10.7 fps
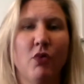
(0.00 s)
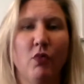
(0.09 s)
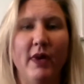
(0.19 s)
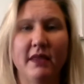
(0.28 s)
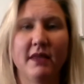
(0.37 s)

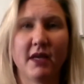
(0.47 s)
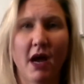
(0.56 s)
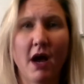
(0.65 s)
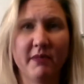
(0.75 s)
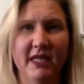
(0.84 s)
With the
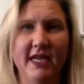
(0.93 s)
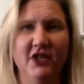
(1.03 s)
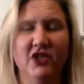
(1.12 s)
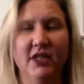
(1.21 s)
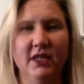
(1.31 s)

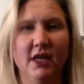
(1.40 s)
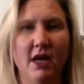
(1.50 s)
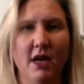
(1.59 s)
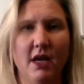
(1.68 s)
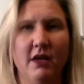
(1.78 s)
combination
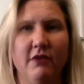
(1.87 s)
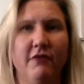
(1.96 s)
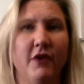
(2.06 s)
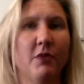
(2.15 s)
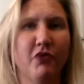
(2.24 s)

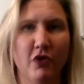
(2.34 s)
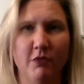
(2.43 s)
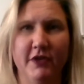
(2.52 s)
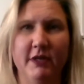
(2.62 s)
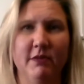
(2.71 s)
of
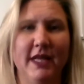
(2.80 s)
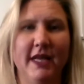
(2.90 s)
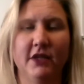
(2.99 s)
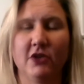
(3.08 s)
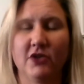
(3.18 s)
appropriate
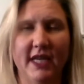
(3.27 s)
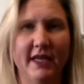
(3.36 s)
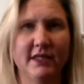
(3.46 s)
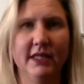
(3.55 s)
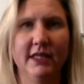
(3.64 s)
molecular
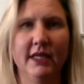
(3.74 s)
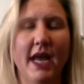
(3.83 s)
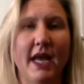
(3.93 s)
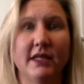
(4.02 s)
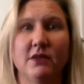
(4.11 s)

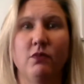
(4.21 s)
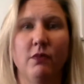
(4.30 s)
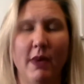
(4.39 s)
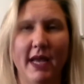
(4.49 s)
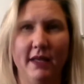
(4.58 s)
testing as
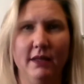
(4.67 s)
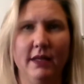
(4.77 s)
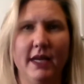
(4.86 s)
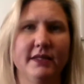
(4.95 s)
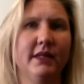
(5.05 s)

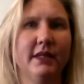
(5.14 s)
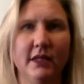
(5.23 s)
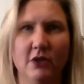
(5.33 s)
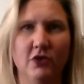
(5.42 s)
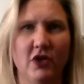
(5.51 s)
well as
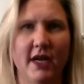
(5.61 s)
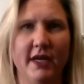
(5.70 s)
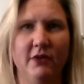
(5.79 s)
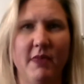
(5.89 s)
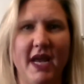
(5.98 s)
clinical
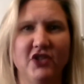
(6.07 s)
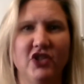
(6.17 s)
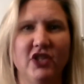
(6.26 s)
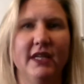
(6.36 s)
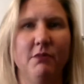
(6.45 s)
trial
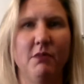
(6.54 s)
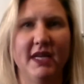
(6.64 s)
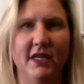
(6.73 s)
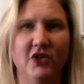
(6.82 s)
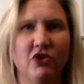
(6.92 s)
matching and
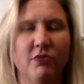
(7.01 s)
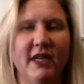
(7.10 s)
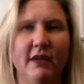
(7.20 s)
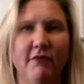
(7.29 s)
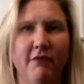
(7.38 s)
making sure
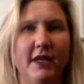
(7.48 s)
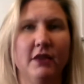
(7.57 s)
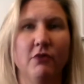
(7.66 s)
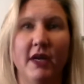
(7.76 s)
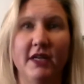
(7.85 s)
we can
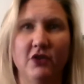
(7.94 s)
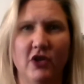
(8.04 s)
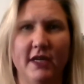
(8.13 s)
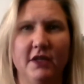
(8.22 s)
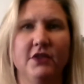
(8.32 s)
find the right
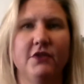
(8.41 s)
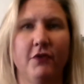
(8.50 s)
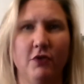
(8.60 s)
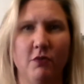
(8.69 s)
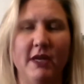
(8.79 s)
trials
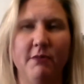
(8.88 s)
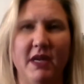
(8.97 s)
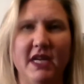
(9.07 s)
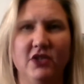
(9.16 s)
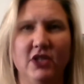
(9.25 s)
for the right
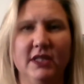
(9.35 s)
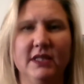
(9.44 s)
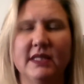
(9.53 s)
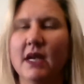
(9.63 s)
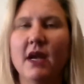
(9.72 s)

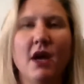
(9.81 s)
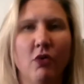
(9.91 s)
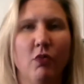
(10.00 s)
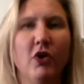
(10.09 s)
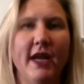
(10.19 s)
patients,
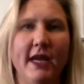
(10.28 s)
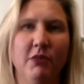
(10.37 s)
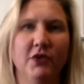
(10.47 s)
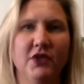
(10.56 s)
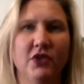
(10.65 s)
we're
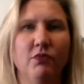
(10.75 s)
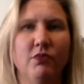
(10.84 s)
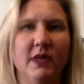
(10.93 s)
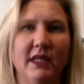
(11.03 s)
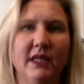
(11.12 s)
able to
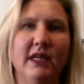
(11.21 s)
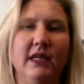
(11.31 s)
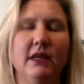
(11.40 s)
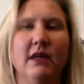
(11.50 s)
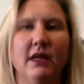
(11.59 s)

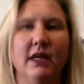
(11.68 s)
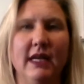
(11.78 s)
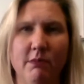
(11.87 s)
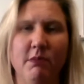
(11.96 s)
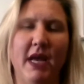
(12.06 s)
really
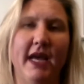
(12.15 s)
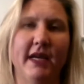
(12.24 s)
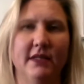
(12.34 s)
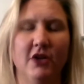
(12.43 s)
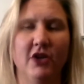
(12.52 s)

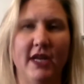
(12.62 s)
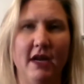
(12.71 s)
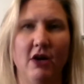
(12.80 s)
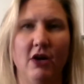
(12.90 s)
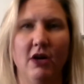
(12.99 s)
impact their
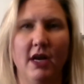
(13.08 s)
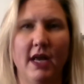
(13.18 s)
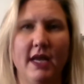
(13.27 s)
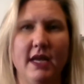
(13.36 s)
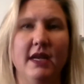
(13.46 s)
care
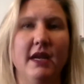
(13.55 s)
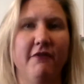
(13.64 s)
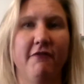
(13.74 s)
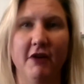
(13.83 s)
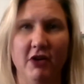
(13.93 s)
in
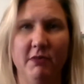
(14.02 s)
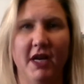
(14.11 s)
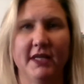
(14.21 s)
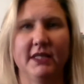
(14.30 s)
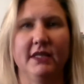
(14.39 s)
a very
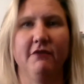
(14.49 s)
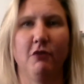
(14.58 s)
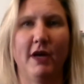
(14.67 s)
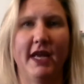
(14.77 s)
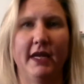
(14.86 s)
positive
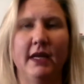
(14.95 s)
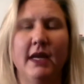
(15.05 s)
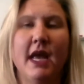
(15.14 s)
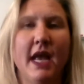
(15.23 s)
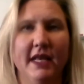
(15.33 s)
way
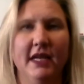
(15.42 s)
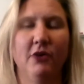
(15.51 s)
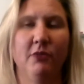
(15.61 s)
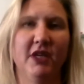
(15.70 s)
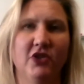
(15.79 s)
and
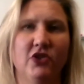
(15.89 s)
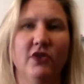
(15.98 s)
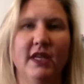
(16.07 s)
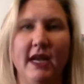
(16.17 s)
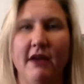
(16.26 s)
help make
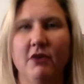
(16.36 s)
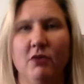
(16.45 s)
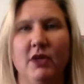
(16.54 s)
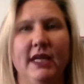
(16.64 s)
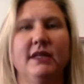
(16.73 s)
sure that
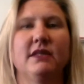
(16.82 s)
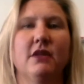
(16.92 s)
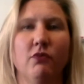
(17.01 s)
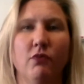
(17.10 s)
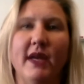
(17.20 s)
everyone gets
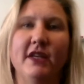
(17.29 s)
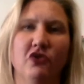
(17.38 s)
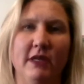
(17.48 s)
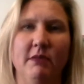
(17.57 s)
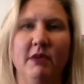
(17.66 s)
the right
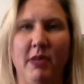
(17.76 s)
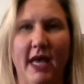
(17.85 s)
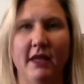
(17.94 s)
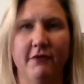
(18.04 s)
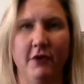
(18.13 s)
treatment
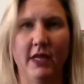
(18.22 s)
path for